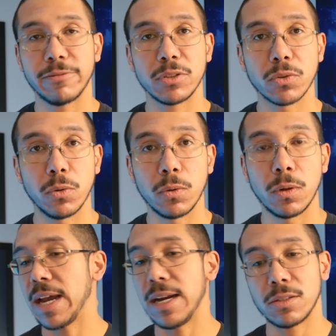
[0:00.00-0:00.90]
at school.
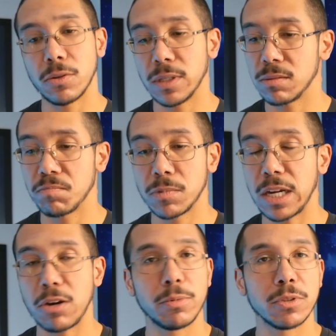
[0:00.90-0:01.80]
And it's always
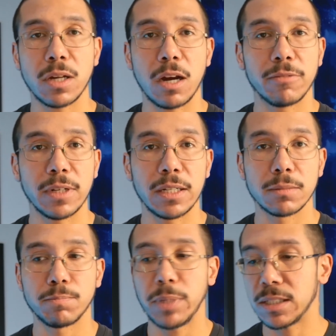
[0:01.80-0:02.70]
terrible stuff. It's
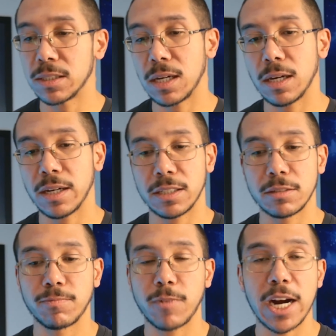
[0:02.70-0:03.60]
pizza,
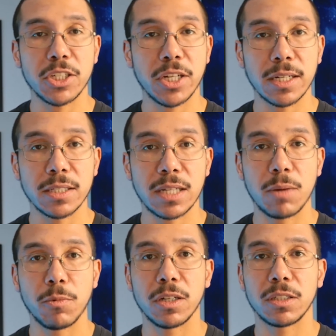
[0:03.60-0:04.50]
it's fried chicken
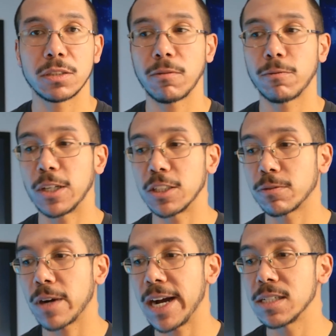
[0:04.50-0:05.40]
sandwich, French
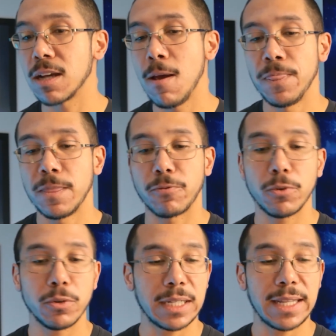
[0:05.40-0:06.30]
fries. The
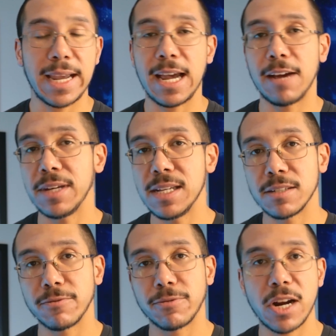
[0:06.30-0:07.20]
fruit that they have
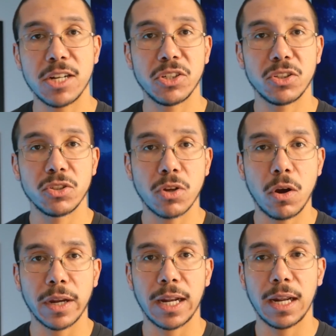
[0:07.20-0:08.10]
isn't fresh, it's
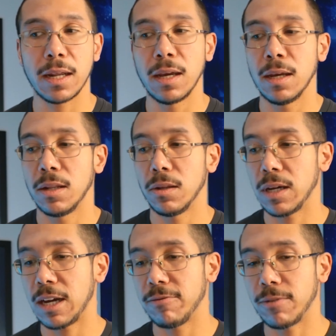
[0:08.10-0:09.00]
soggy. They'll
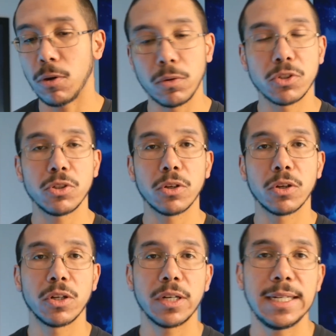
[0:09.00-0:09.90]
have old sugar
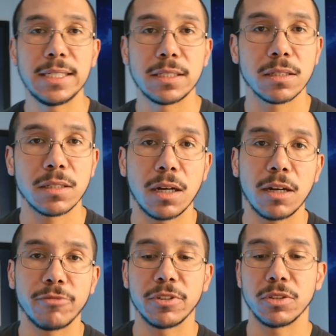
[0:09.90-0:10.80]
cookies and
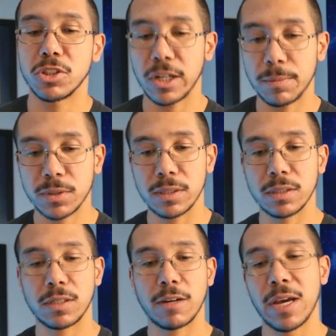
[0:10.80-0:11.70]
stuff and chips and
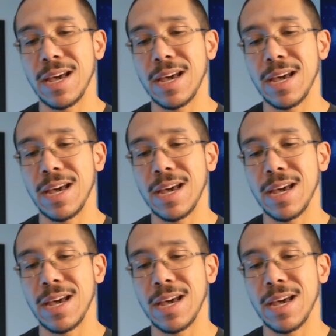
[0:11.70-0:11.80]
stuff.